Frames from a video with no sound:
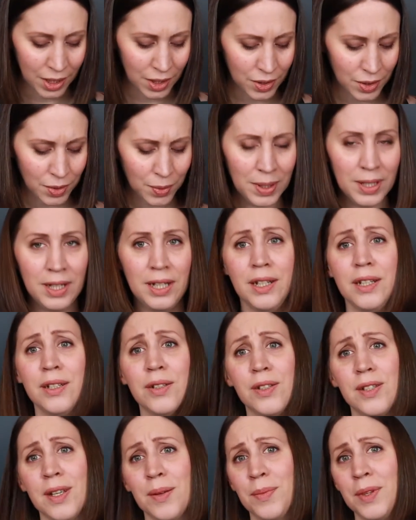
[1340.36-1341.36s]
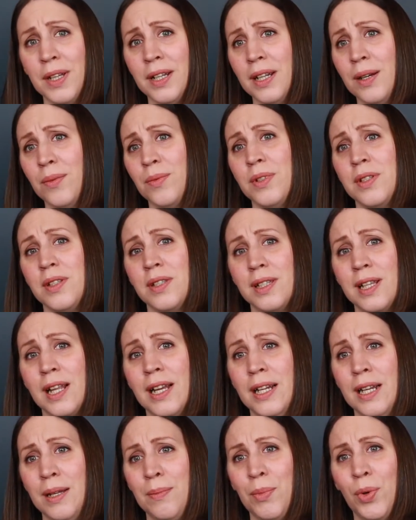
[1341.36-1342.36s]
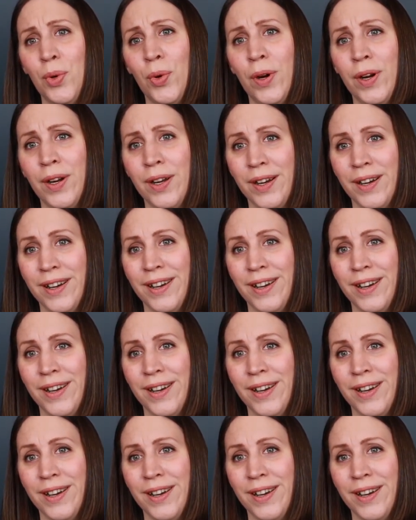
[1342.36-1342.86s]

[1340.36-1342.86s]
So I needed something that was slightly more